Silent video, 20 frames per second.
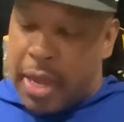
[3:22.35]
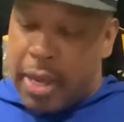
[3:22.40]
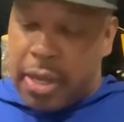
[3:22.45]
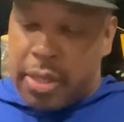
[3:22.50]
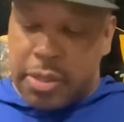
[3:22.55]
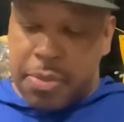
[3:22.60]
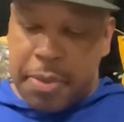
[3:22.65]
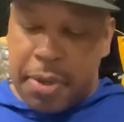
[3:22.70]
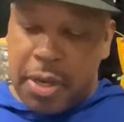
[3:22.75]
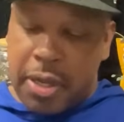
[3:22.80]
because
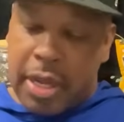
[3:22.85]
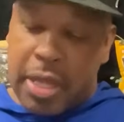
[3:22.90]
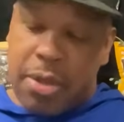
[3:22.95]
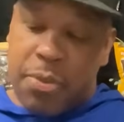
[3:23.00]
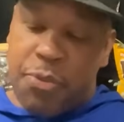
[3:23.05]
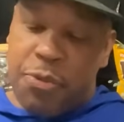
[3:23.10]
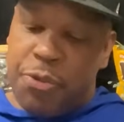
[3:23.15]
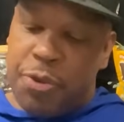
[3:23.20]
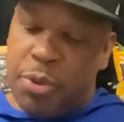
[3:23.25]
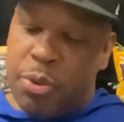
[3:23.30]
I'm gonna look at the
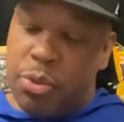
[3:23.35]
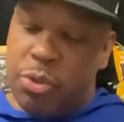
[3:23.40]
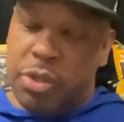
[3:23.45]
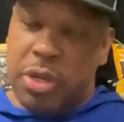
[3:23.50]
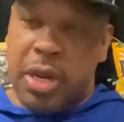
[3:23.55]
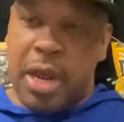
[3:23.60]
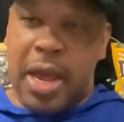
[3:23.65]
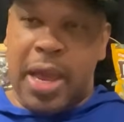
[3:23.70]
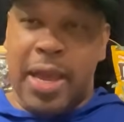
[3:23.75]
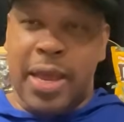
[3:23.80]
views and
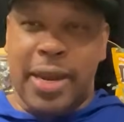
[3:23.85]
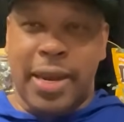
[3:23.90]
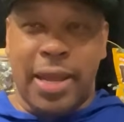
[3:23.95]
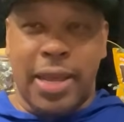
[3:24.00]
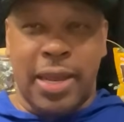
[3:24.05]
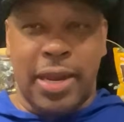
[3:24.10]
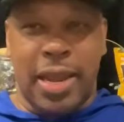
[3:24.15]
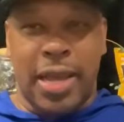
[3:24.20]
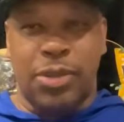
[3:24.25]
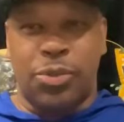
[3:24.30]

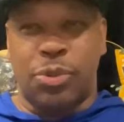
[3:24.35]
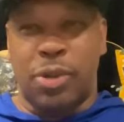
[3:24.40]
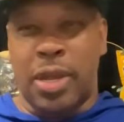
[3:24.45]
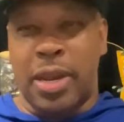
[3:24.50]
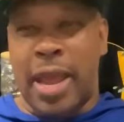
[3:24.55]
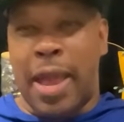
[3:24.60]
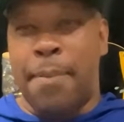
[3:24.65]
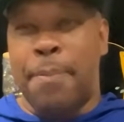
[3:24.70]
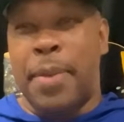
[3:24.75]
that